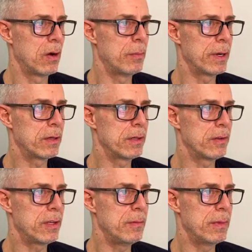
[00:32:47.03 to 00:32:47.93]
Oh my
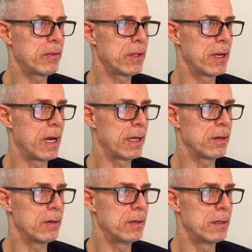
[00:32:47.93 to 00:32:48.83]
goodness, he missed an
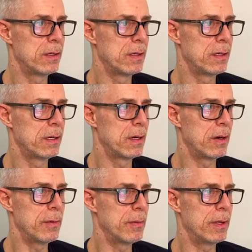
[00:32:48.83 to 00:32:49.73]
IGO. Or
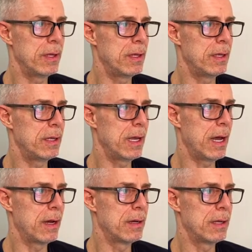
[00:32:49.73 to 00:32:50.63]

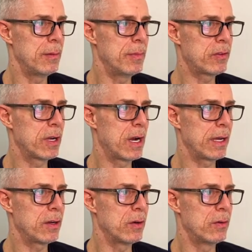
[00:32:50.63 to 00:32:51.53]
yeah, he missed an
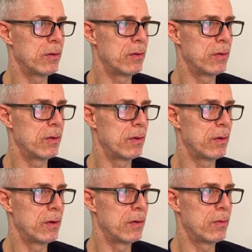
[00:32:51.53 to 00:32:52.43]
IGO
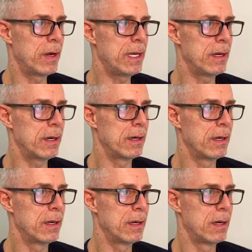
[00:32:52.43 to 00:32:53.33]
right here.
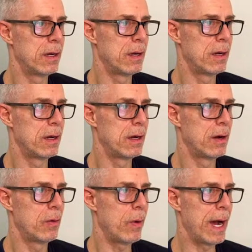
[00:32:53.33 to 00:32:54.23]

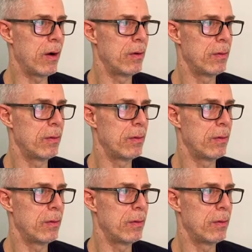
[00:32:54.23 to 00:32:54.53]
Wow.